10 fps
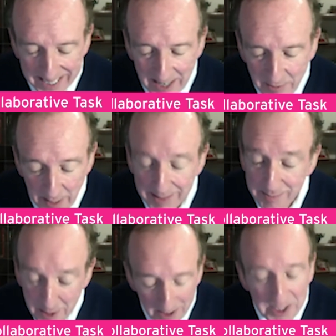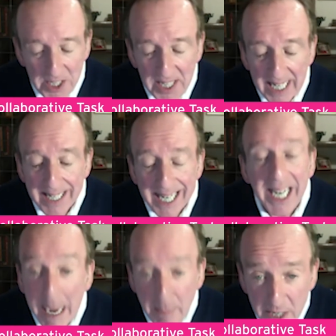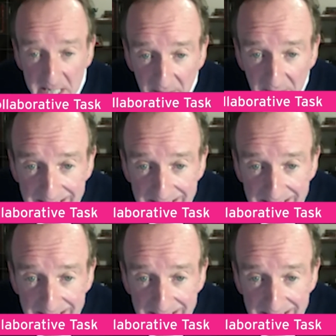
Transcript: different, move on to the collaborative